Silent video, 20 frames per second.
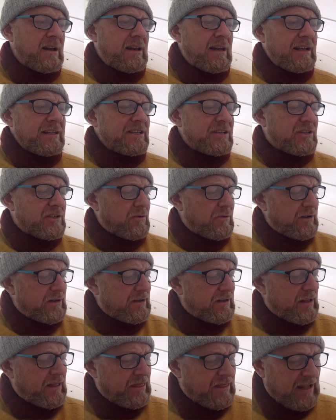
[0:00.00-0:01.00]
Let's do
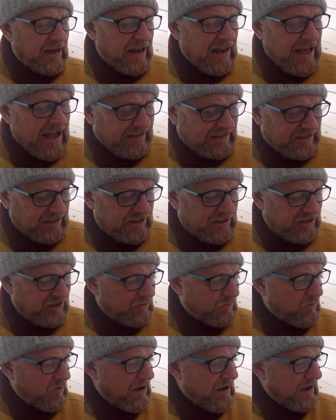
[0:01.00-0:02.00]
it the
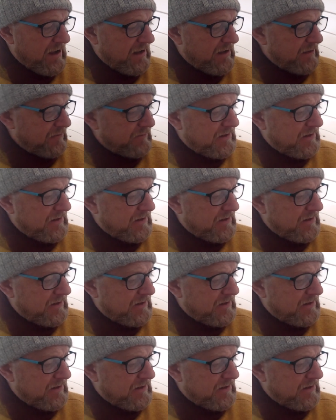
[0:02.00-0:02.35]
lattice way.